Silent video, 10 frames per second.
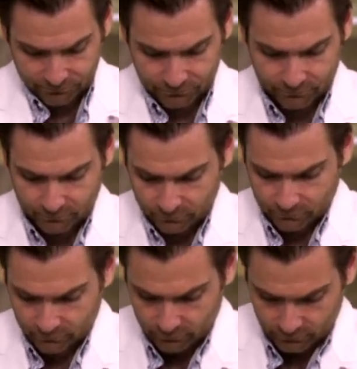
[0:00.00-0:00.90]

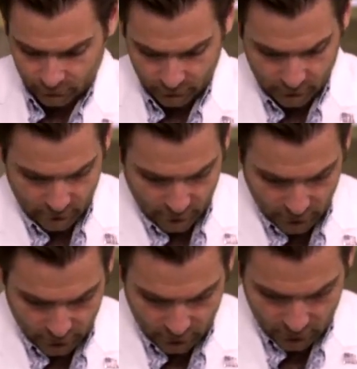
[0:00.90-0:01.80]

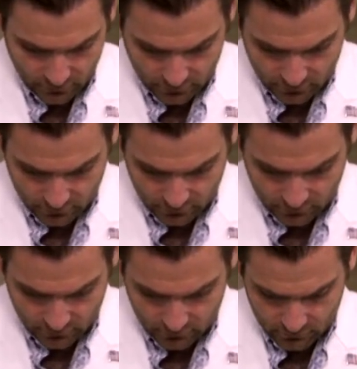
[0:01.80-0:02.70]
(silence)